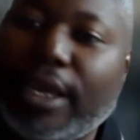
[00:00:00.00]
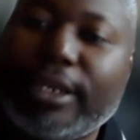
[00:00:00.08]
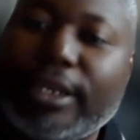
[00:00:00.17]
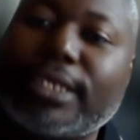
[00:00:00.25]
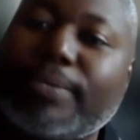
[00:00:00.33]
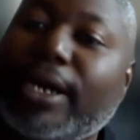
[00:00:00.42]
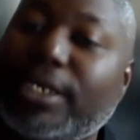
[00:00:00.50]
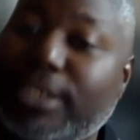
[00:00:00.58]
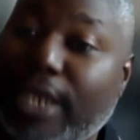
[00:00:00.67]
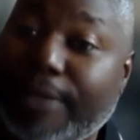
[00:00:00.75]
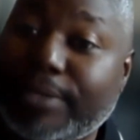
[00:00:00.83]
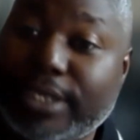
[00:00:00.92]
that's my
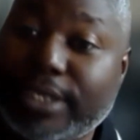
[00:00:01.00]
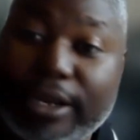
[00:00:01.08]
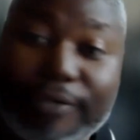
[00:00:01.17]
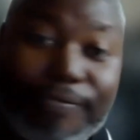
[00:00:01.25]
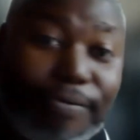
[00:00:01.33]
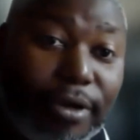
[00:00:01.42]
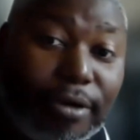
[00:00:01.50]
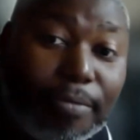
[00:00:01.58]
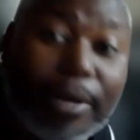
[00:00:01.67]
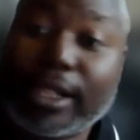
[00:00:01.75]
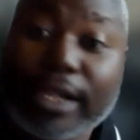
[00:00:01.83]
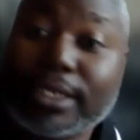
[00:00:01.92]
job, is that if
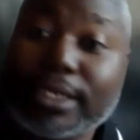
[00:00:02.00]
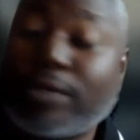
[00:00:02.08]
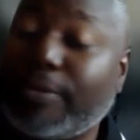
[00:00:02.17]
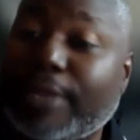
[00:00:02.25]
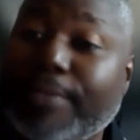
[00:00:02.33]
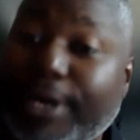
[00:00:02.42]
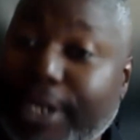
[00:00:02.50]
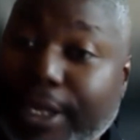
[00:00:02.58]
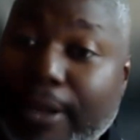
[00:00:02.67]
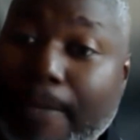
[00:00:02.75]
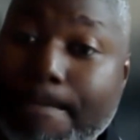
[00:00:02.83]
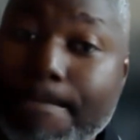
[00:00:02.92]
my clients don't make
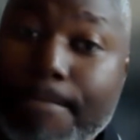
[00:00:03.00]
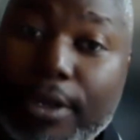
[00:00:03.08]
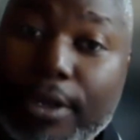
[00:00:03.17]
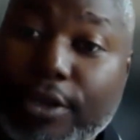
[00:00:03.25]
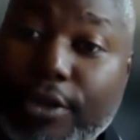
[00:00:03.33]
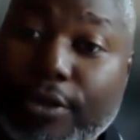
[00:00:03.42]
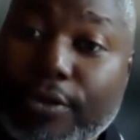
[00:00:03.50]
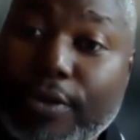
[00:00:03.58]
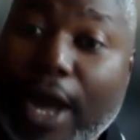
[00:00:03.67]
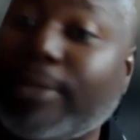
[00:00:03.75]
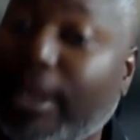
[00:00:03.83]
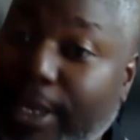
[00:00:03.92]
money,
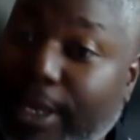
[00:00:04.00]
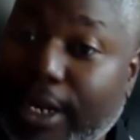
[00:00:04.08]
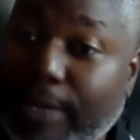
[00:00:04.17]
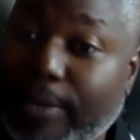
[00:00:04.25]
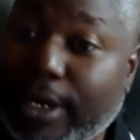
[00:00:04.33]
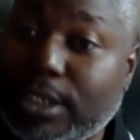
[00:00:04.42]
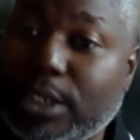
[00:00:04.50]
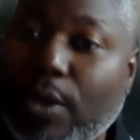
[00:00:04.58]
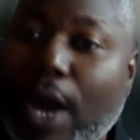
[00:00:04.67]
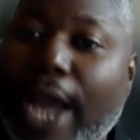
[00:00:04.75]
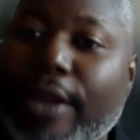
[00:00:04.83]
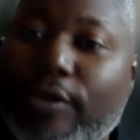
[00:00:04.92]
I'm not making any money. So
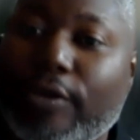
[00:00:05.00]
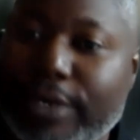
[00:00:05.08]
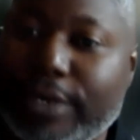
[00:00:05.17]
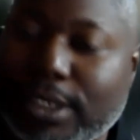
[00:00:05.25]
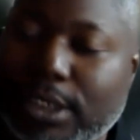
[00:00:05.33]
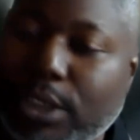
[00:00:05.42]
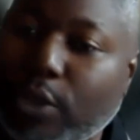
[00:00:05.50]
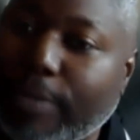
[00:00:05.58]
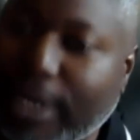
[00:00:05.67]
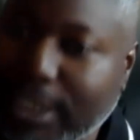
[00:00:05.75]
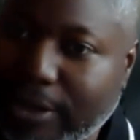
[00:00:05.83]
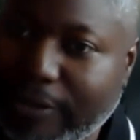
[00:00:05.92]
I always assert
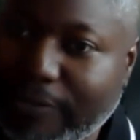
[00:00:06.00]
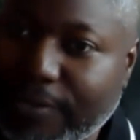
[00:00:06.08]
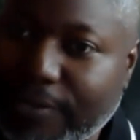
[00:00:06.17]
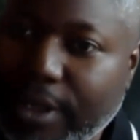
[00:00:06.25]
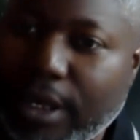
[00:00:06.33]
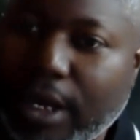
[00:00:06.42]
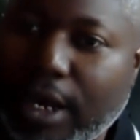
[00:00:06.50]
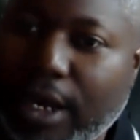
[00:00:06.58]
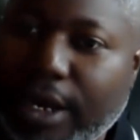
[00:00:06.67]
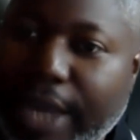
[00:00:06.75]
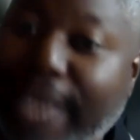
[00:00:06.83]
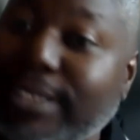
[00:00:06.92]
myself
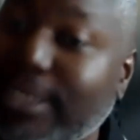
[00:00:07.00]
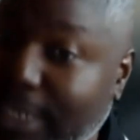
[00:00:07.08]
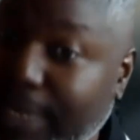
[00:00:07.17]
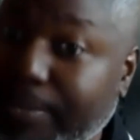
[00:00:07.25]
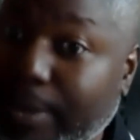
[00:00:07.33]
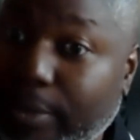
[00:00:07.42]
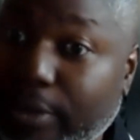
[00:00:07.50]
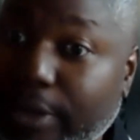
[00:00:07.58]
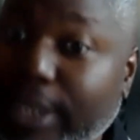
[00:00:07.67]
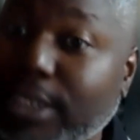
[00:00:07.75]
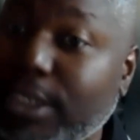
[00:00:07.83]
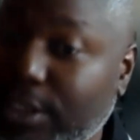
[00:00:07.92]
as a team member
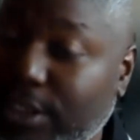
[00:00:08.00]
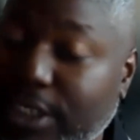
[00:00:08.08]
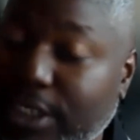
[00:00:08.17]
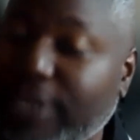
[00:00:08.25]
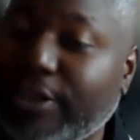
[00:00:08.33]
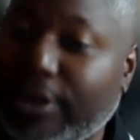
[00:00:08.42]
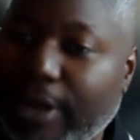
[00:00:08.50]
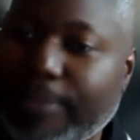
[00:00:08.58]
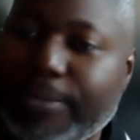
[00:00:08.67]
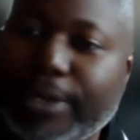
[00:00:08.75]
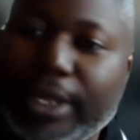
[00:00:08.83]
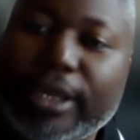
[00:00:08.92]
into their
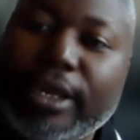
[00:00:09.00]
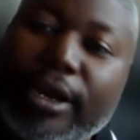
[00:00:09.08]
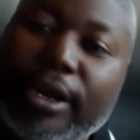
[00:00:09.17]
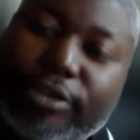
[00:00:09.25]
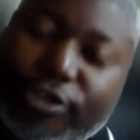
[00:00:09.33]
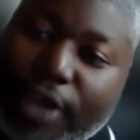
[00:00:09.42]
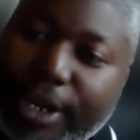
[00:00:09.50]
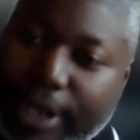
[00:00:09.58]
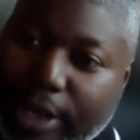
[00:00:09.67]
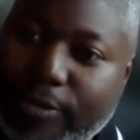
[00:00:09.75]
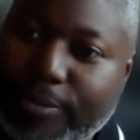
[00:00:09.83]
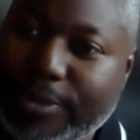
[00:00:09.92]
company to try and
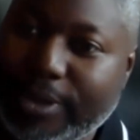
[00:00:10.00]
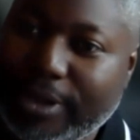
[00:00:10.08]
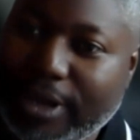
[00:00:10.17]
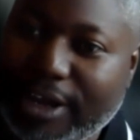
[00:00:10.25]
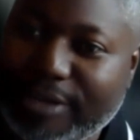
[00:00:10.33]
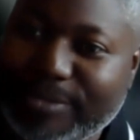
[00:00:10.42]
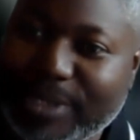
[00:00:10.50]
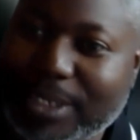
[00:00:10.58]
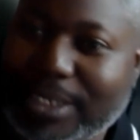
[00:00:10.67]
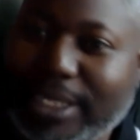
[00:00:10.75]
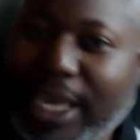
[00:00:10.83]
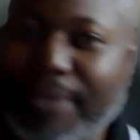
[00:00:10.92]
help. It's
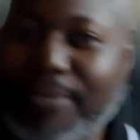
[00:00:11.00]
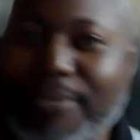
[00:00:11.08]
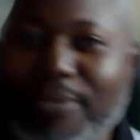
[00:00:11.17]
just that